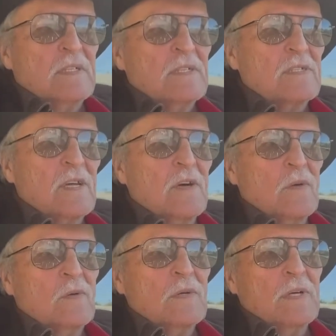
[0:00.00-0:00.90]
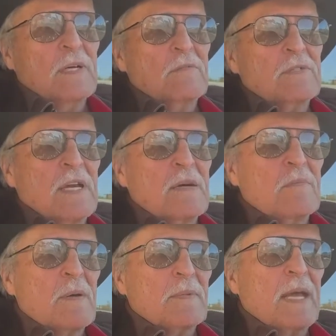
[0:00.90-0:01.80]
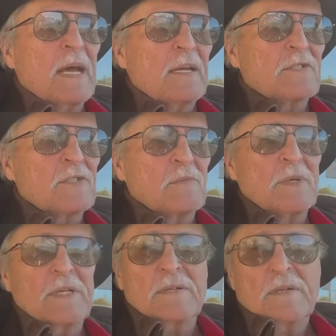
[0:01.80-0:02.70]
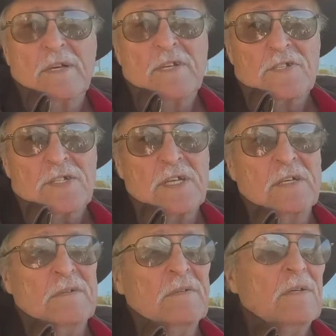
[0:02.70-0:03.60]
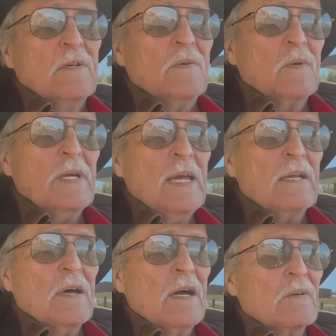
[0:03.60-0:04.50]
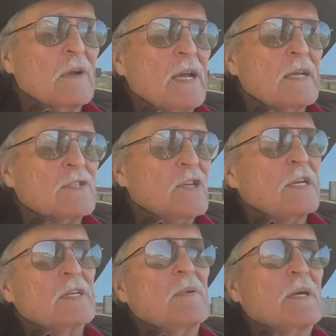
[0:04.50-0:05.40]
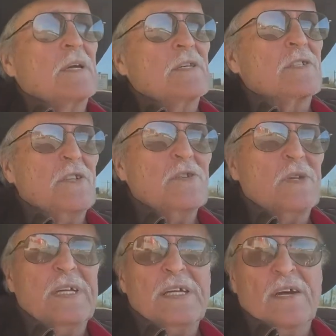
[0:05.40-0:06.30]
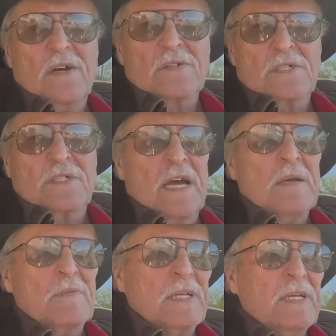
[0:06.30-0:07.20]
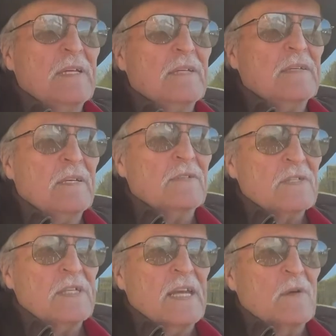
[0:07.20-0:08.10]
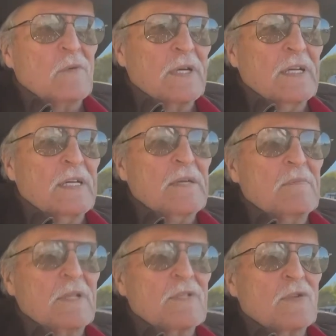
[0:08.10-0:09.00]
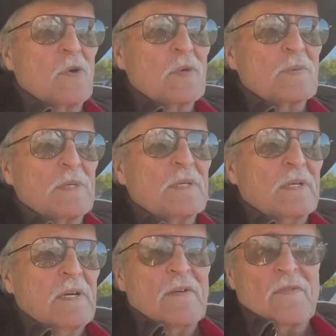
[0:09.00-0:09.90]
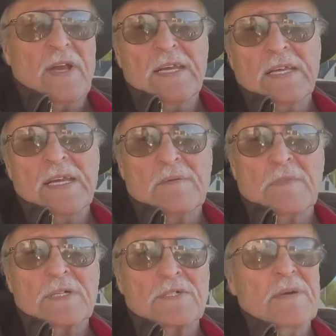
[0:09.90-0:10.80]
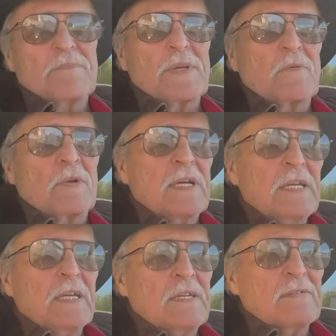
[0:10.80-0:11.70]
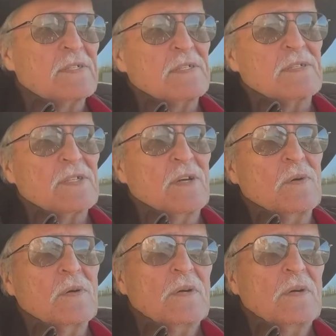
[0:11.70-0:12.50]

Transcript: So it was down by McAllister. But still, we had a lot of rain. I checked on my cousin. Usually he calls at night, but he, you know, see how we're getting hit by storms. But they didn't get much up there where he lives. And so